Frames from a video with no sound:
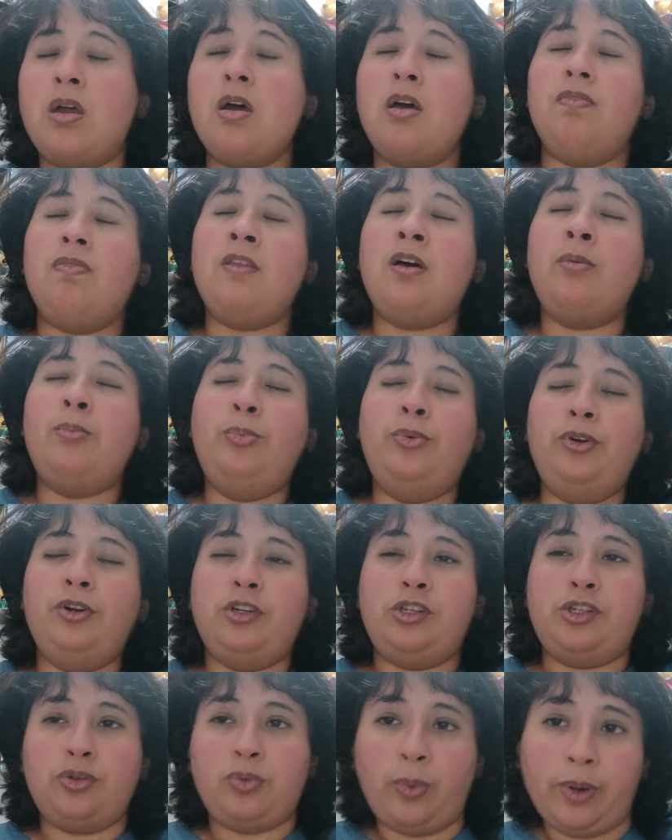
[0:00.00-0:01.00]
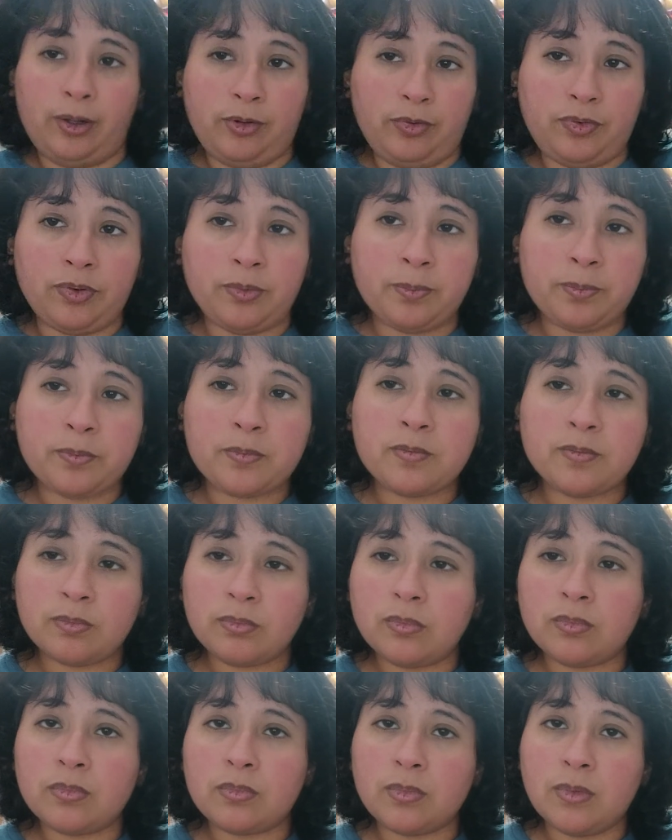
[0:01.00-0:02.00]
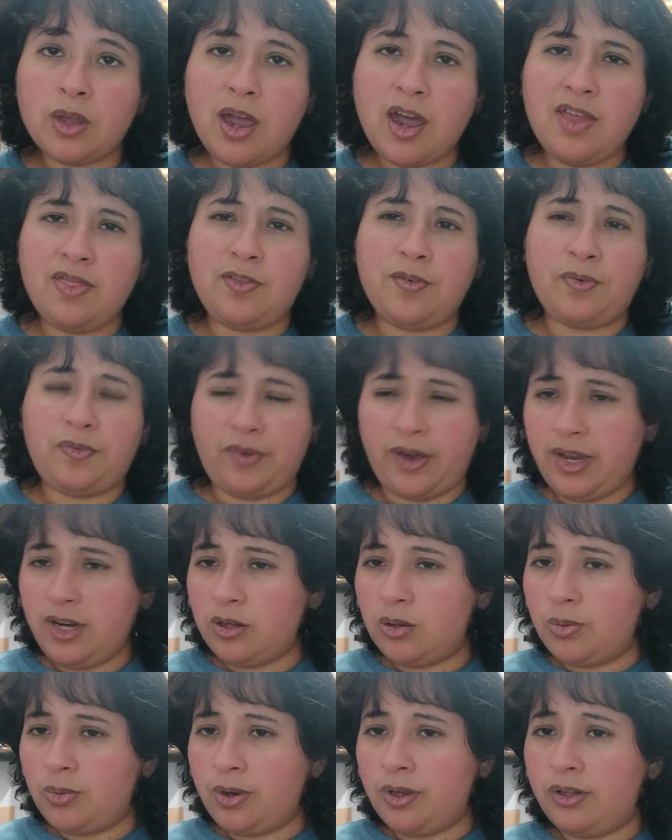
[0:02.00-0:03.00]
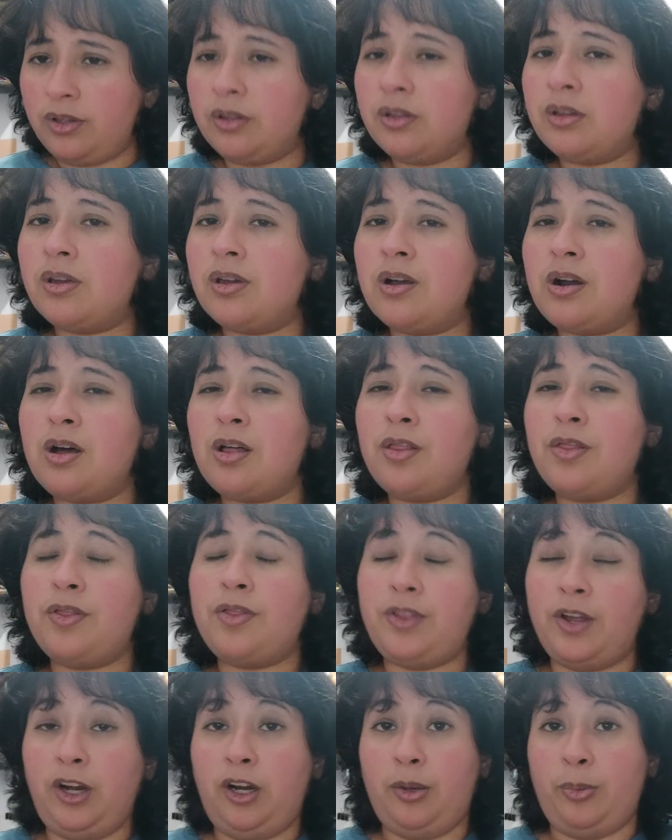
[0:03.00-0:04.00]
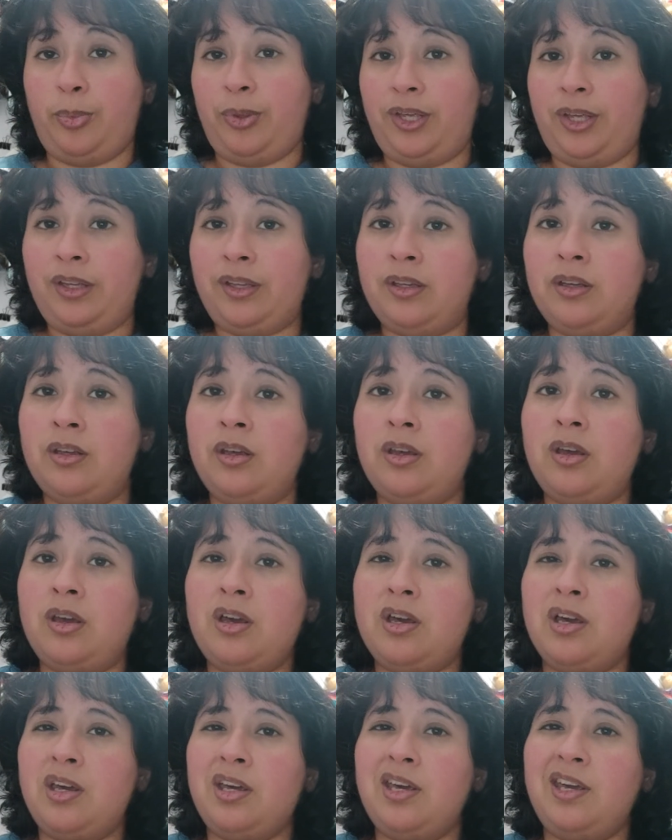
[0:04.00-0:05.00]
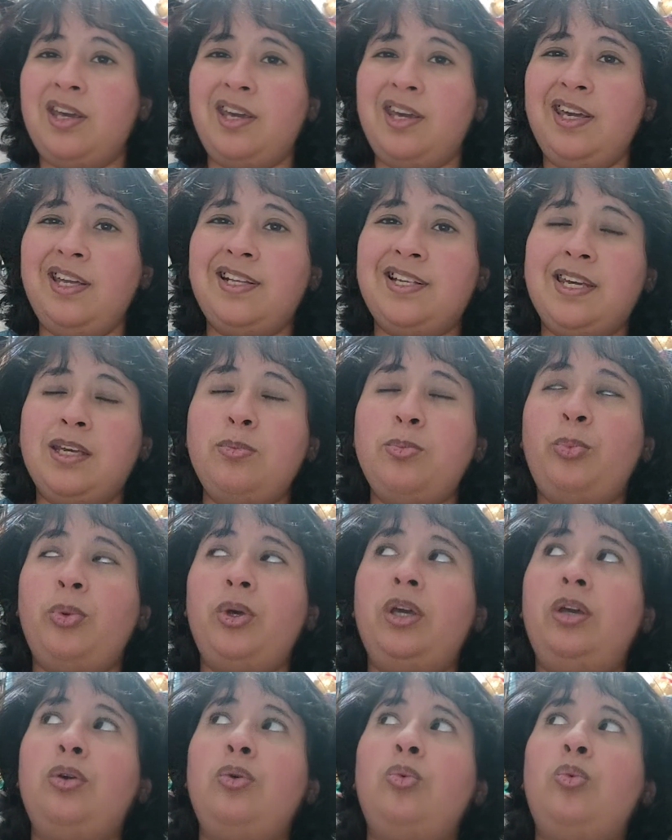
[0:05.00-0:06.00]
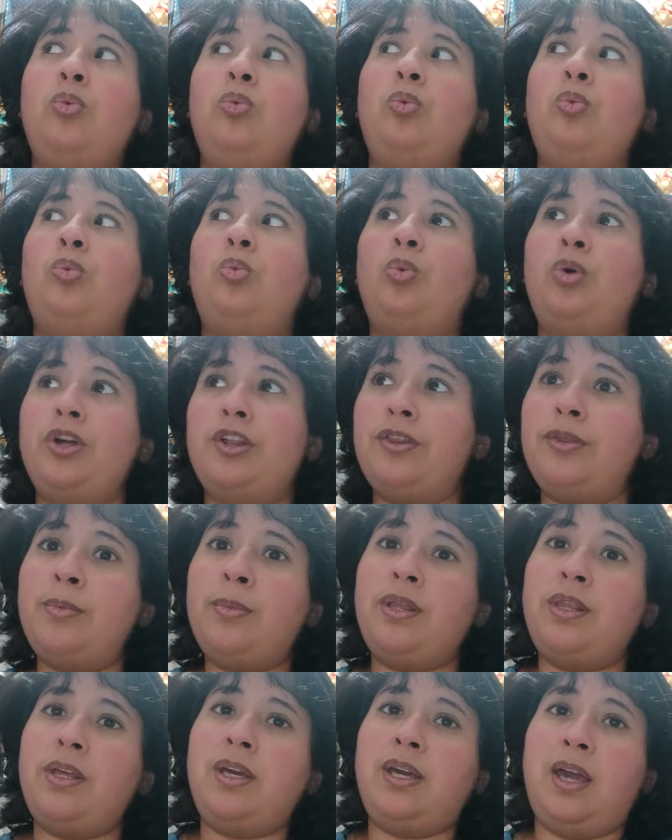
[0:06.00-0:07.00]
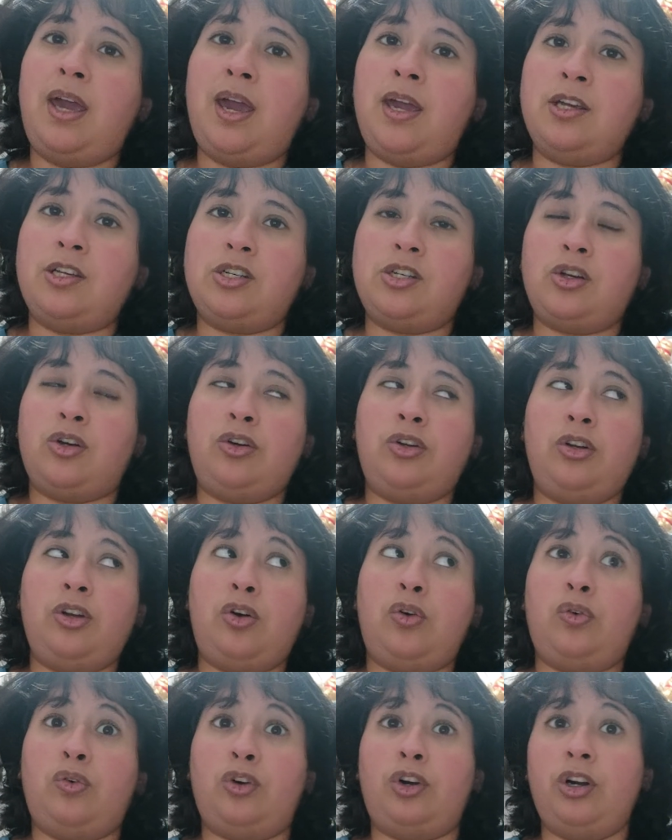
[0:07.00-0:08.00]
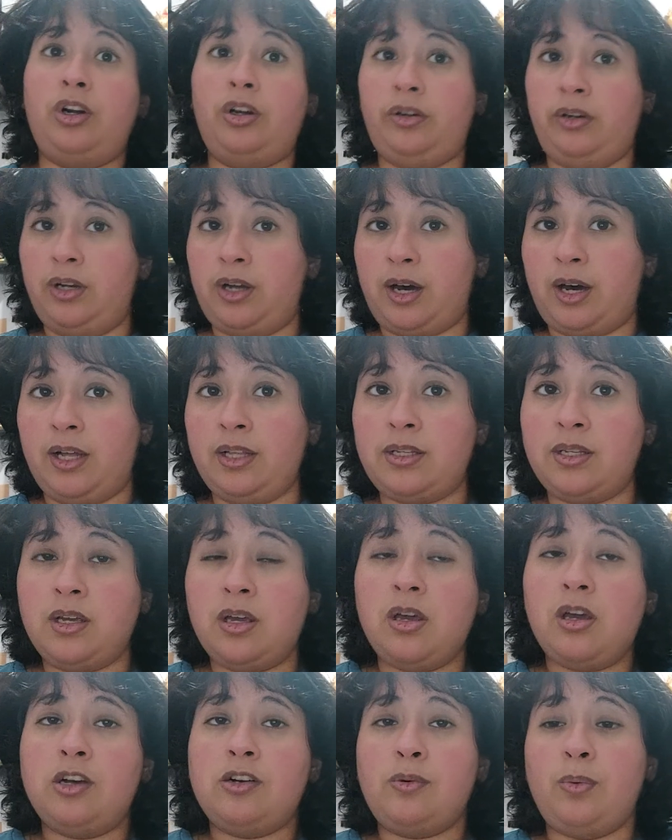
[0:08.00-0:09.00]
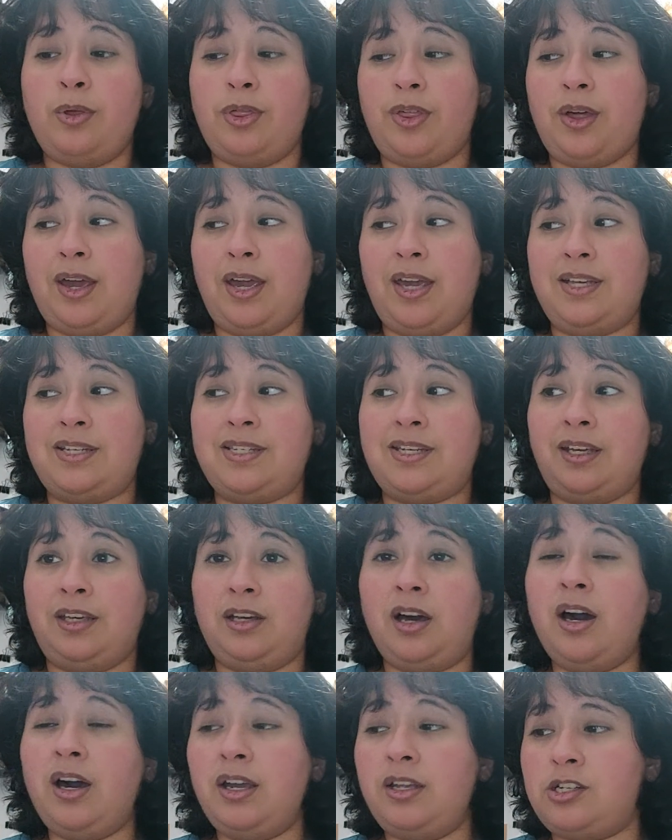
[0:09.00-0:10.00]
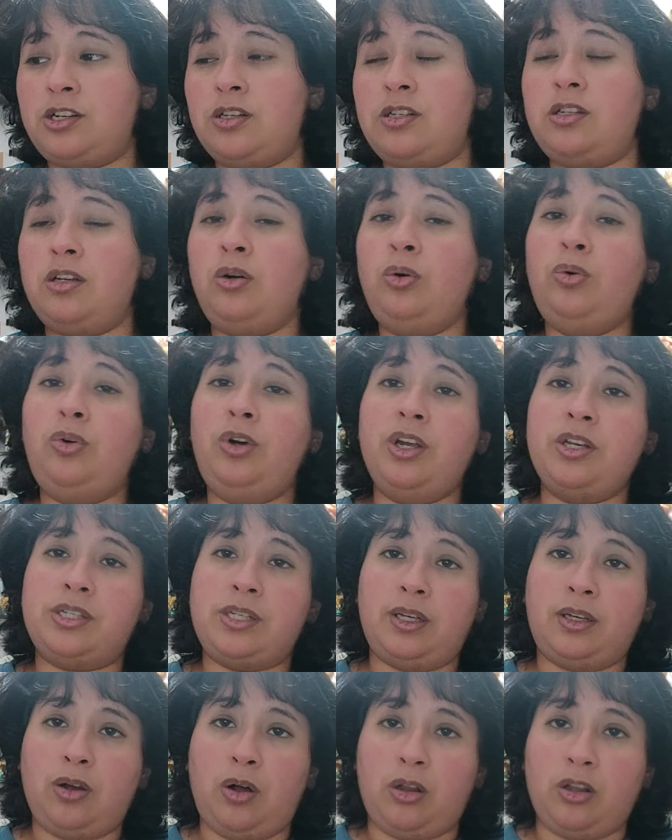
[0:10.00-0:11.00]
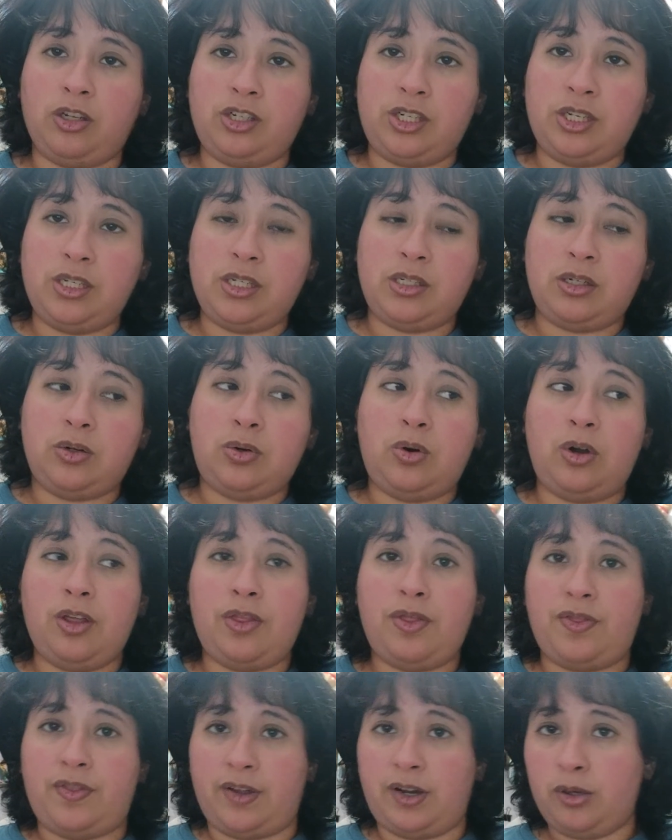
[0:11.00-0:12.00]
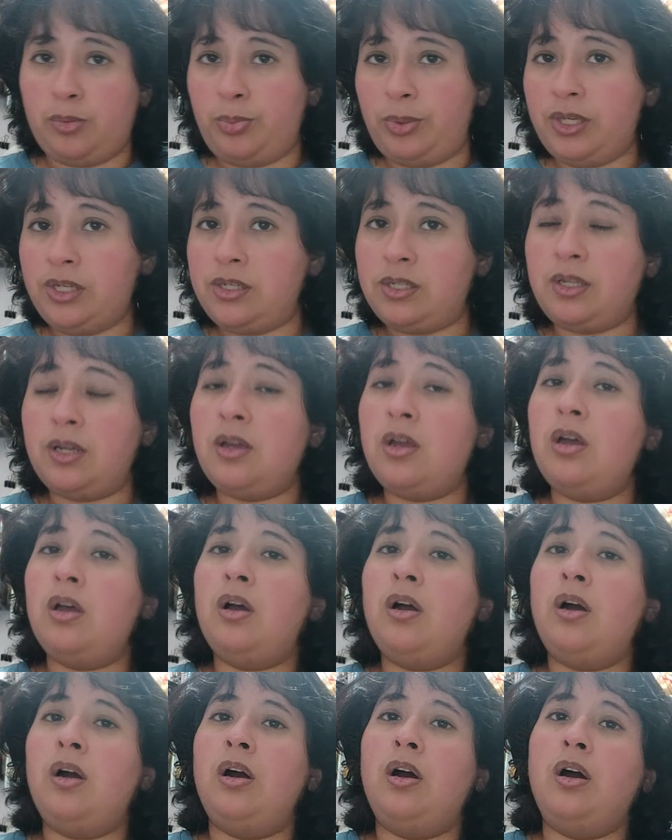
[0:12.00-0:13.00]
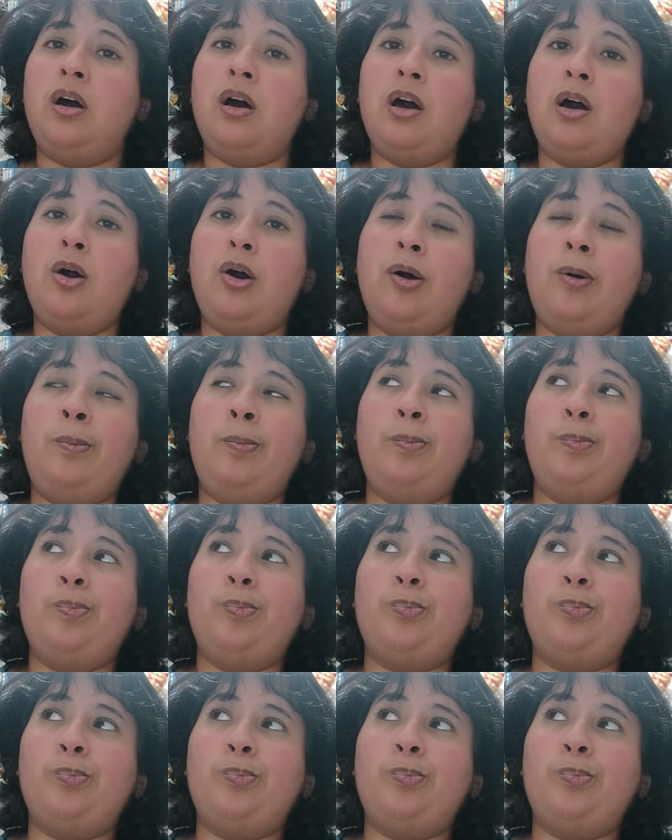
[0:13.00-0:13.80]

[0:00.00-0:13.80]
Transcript: Number 12, and the final one, therapy. It can be with medication or not, with a psychiatrist or a psychologist or a therapist. Um,